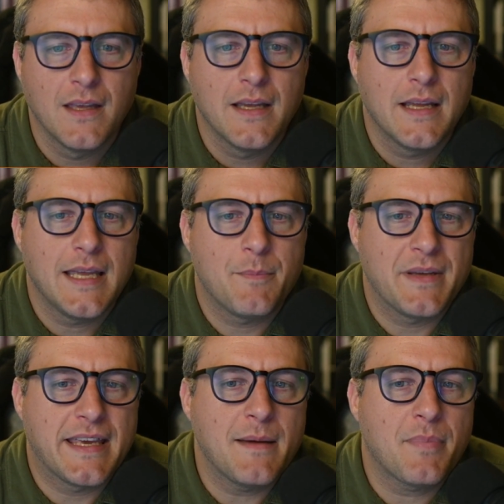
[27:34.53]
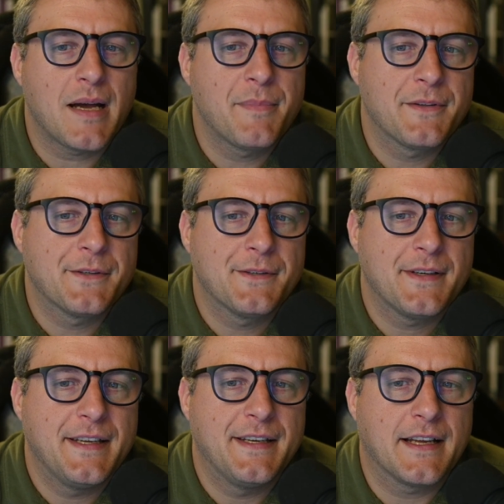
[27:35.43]
It became popular
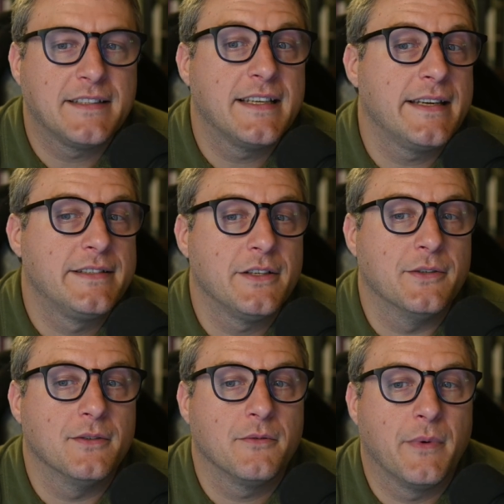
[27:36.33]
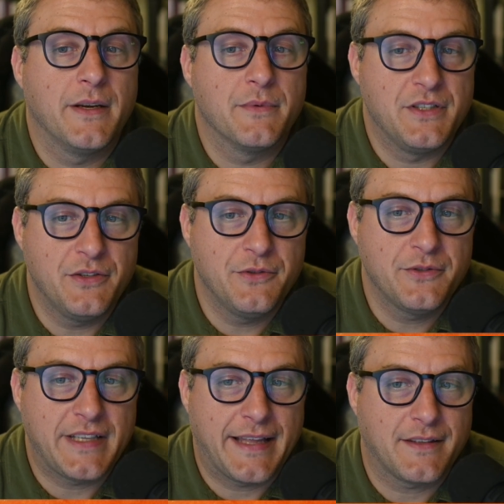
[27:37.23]
in 1982 when it was used
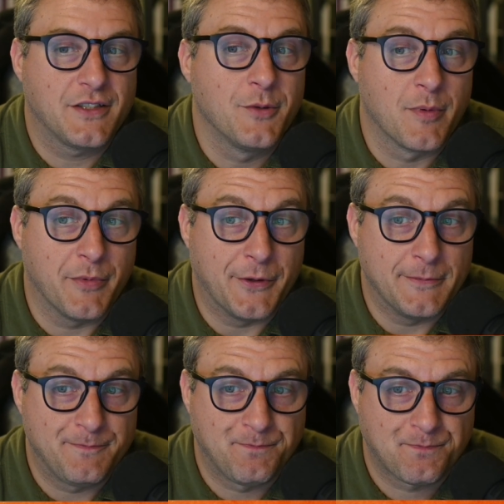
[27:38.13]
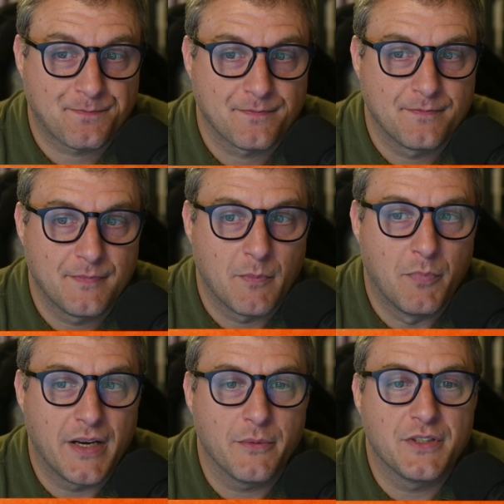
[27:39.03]
at the Super Bowl, but
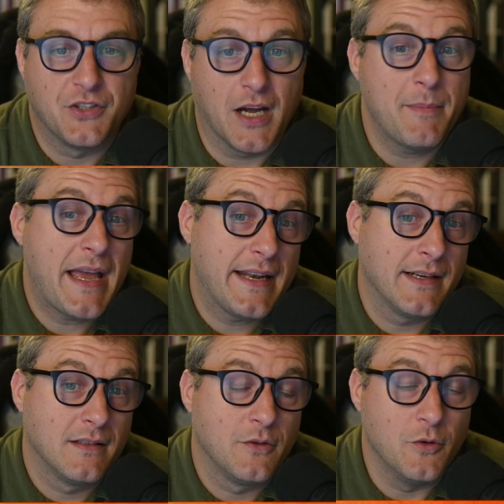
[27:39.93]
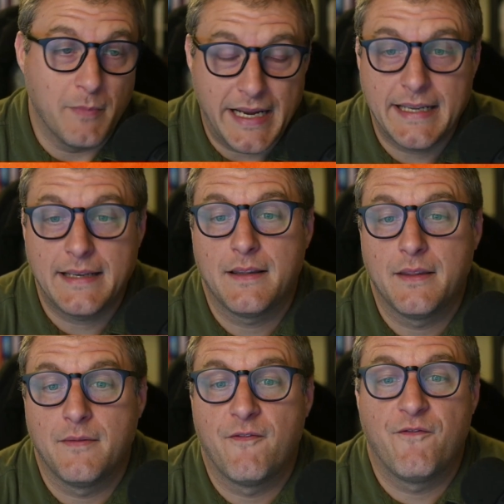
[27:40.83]
it was John Madden who made it
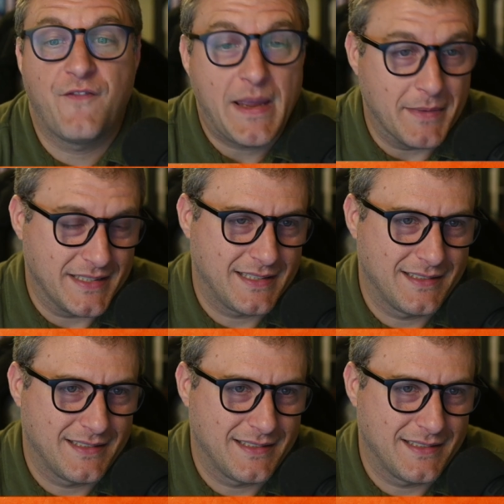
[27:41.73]
famous.